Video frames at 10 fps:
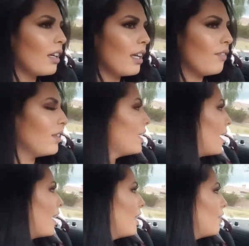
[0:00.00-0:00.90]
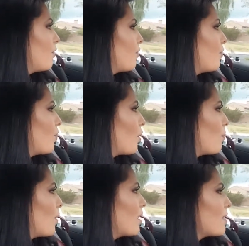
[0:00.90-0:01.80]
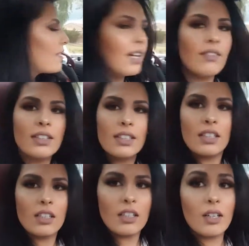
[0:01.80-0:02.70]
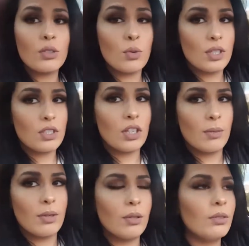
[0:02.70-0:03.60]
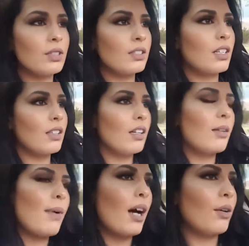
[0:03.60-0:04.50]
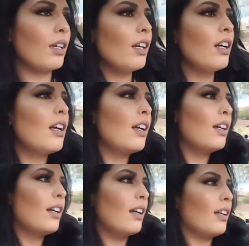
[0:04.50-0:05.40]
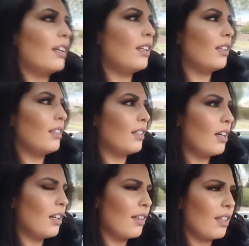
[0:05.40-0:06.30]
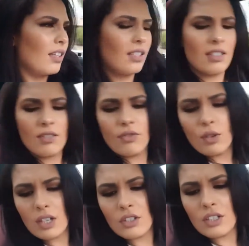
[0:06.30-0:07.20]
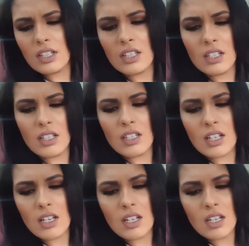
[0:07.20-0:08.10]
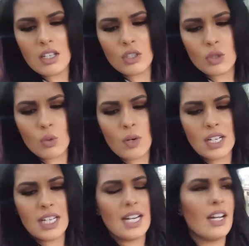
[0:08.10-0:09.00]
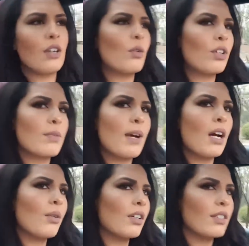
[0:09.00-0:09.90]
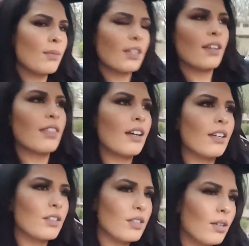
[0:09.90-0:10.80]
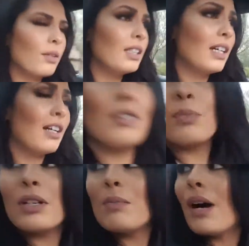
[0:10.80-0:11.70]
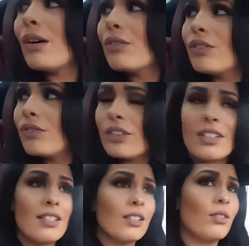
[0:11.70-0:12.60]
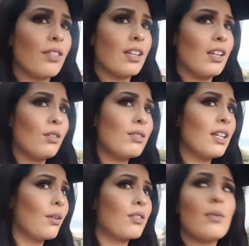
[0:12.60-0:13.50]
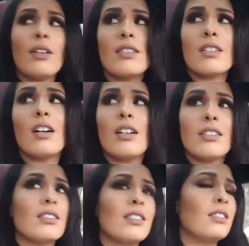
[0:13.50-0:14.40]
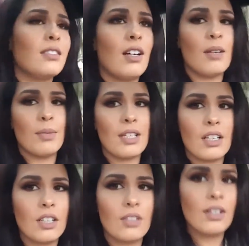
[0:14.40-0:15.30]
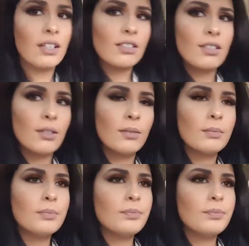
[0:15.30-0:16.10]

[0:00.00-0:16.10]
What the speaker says: V8 4.7 liter twin turbo, so it's got a lot of power, and I think it's 429 horsepower, something like that. So it's pretty powerful for this little thing. You see how small this car is. This is not a big car, you guys. So